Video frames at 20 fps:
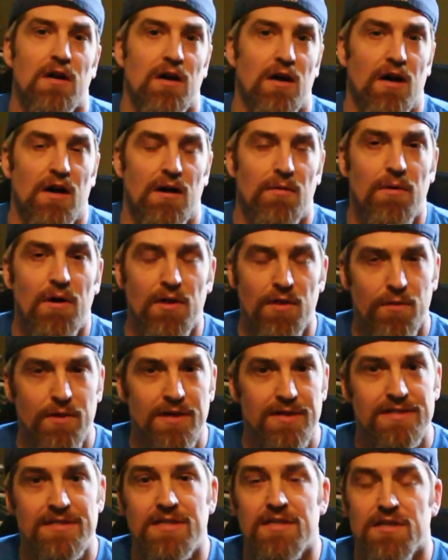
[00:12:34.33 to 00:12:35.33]

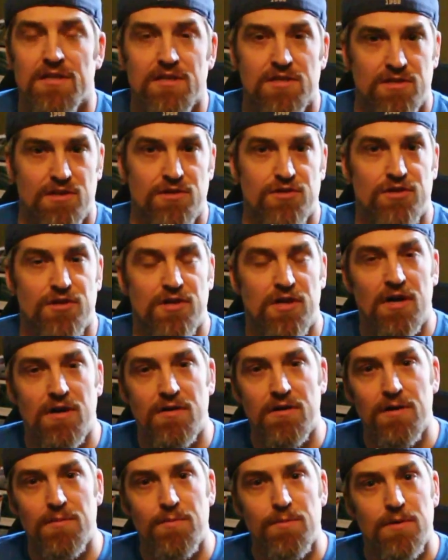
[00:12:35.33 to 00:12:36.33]
Otherwise, start your car
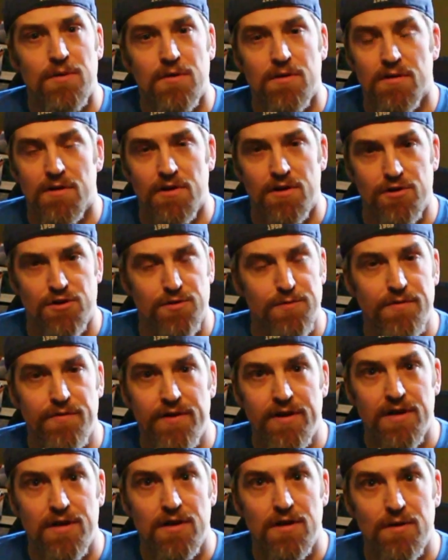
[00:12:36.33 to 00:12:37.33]
up and you should be
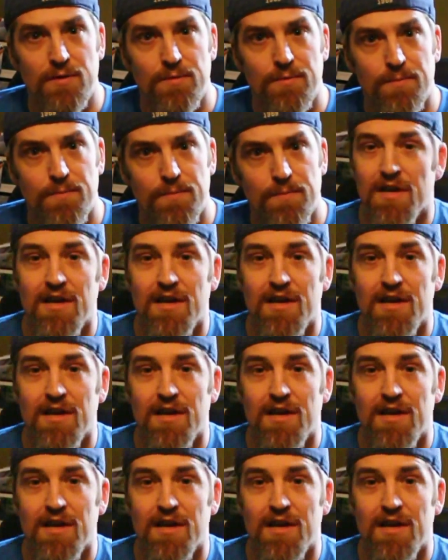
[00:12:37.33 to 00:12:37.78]
ready to go.